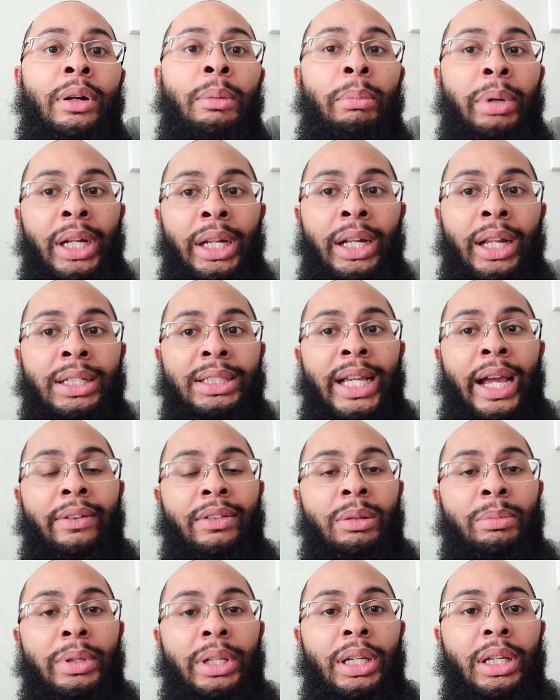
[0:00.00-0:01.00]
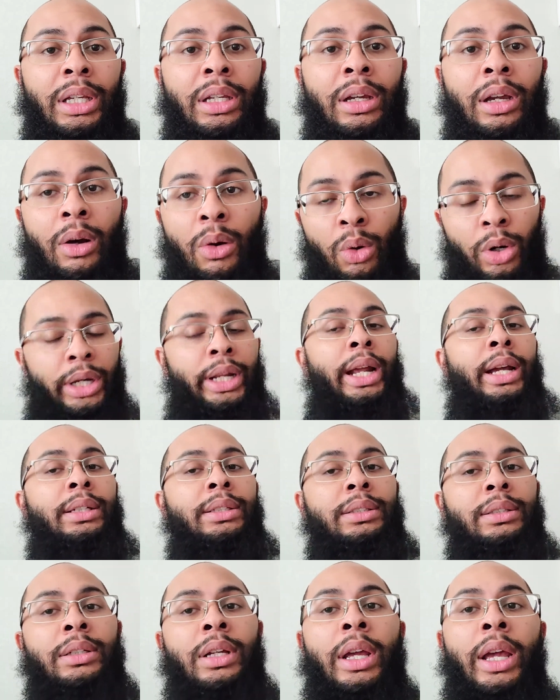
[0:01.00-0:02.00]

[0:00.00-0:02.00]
but it does have to be organized